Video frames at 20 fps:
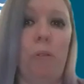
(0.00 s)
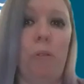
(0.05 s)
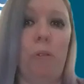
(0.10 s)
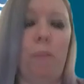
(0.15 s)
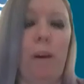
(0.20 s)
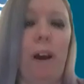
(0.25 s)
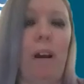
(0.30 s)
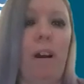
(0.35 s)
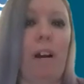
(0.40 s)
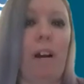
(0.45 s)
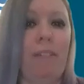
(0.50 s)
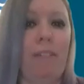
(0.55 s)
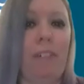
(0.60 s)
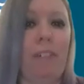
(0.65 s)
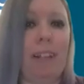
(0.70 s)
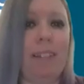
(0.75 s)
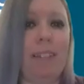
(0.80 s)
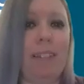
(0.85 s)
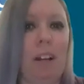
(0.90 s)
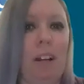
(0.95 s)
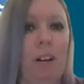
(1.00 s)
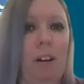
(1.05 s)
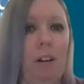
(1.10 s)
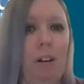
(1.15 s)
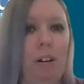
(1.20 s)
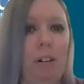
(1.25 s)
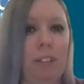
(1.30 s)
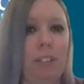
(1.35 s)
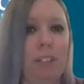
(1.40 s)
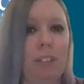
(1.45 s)
but finds it
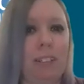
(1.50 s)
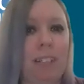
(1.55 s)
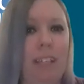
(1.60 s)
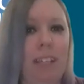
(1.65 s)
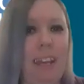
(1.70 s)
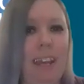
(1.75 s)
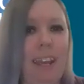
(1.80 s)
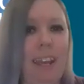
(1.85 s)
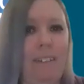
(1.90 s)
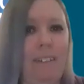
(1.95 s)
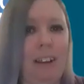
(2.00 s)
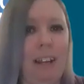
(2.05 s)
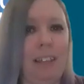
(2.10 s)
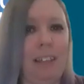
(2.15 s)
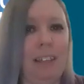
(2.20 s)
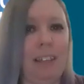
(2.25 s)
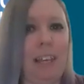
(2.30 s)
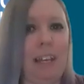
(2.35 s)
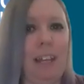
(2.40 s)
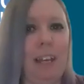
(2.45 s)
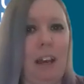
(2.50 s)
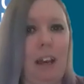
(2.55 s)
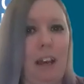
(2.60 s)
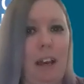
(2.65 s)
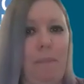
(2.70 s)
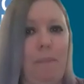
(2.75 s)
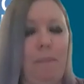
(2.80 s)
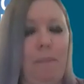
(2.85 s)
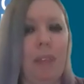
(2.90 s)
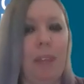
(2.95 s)
hard to hear anything
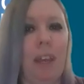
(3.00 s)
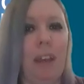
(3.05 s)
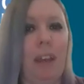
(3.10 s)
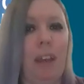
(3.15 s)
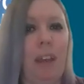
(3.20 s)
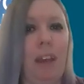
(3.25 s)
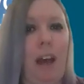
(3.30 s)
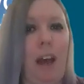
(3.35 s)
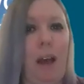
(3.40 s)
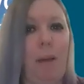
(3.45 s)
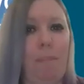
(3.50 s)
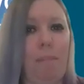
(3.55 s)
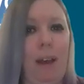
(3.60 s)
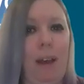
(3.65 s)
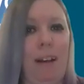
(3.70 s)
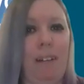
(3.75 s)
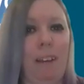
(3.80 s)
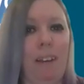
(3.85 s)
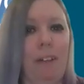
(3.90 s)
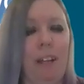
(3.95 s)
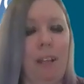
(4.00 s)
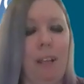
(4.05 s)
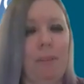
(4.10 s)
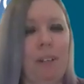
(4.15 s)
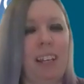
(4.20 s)
about lower limb.